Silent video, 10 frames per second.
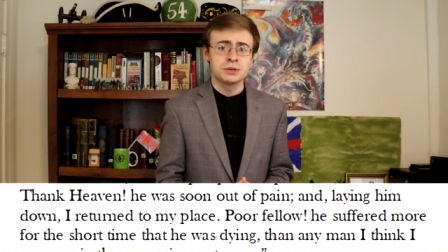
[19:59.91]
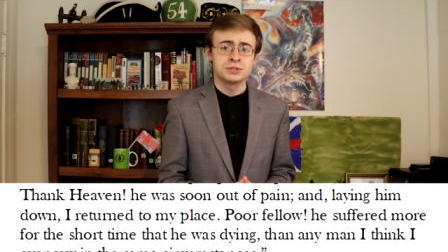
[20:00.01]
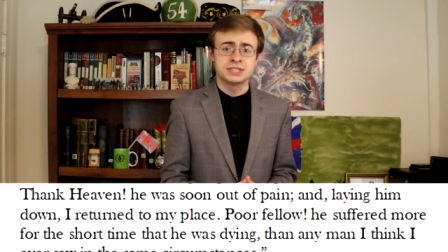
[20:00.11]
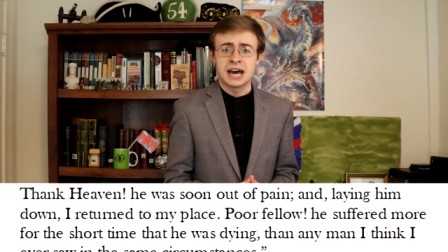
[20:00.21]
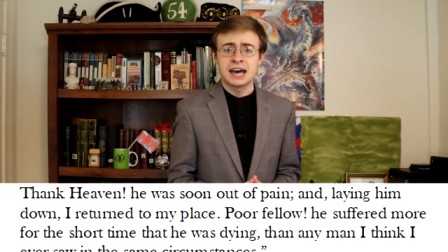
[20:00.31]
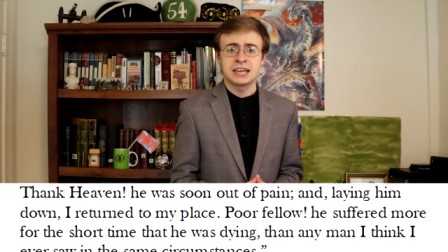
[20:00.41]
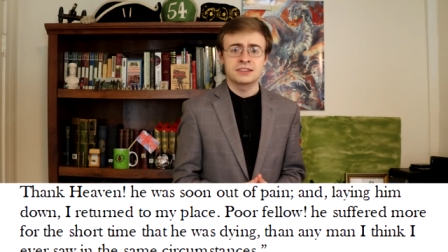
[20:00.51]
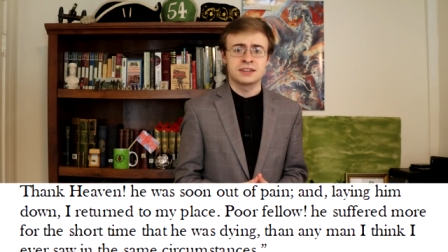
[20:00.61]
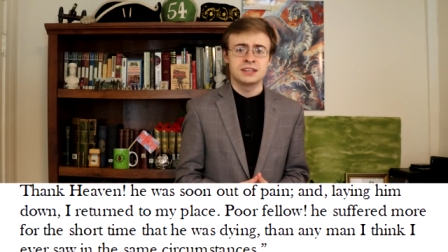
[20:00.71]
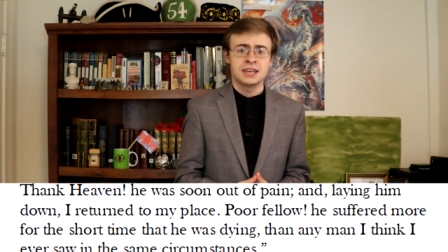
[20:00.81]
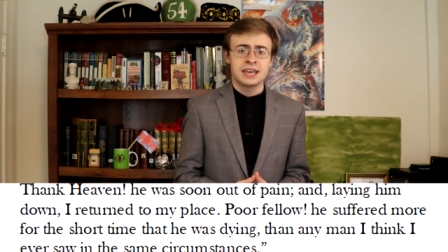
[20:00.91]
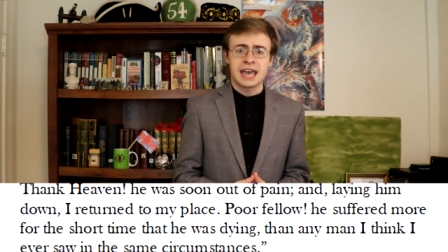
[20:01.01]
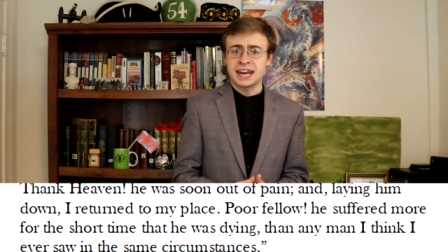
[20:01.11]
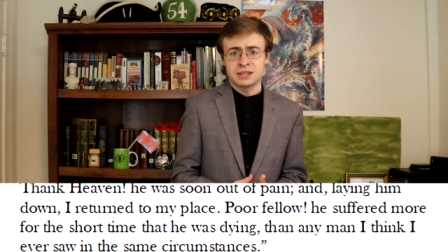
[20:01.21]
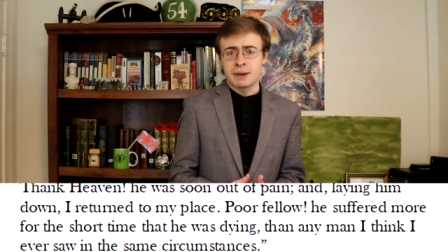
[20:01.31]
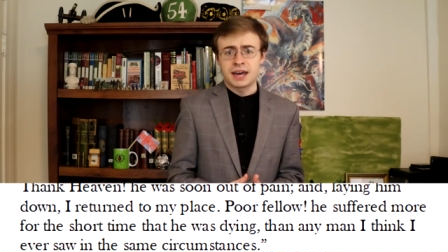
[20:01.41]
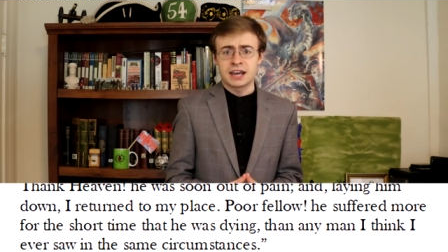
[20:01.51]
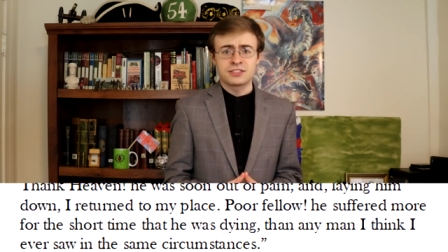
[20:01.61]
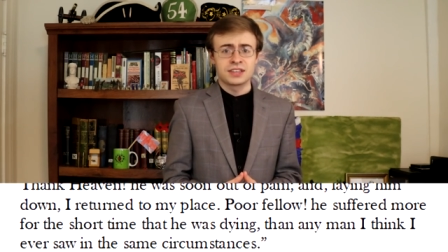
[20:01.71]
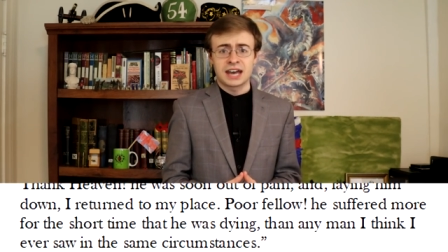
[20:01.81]
he was dying than any man
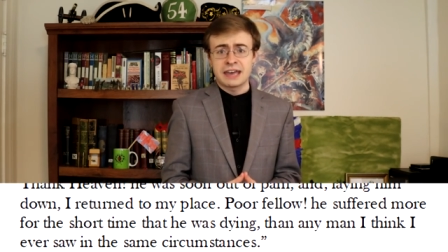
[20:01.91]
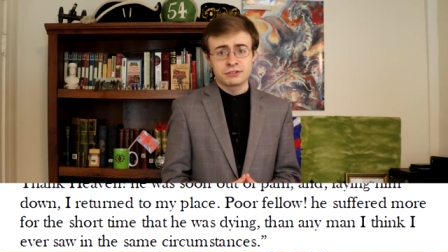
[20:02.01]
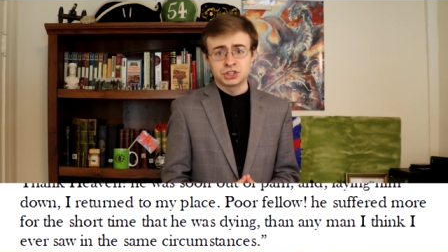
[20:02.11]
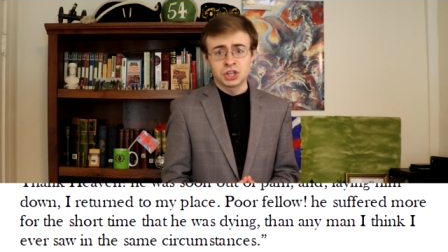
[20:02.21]
I think I ever